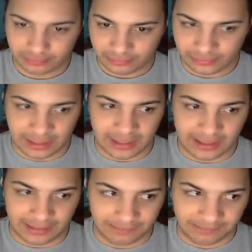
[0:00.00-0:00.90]

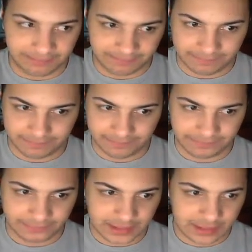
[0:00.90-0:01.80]

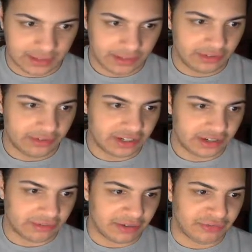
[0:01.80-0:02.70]
So China
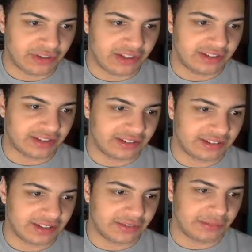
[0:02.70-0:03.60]
roughly 6 to
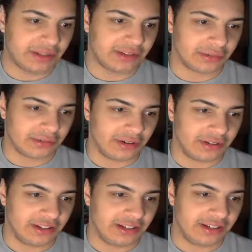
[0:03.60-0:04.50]
7 weeks to
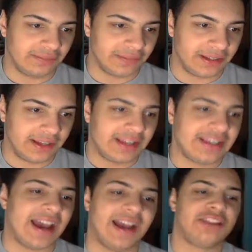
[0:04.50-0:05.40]
quarantine.
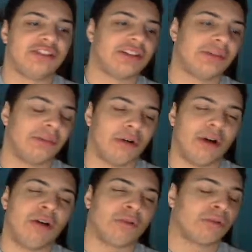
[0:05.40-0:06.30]
Yeah, it took them
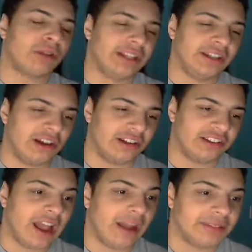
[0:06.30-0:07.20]
a really long
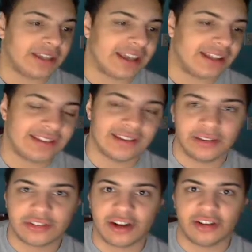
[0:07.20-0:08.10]
time to
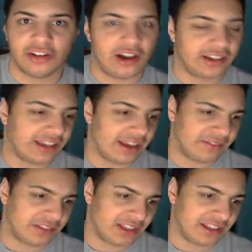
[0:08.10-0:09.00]
start locking everything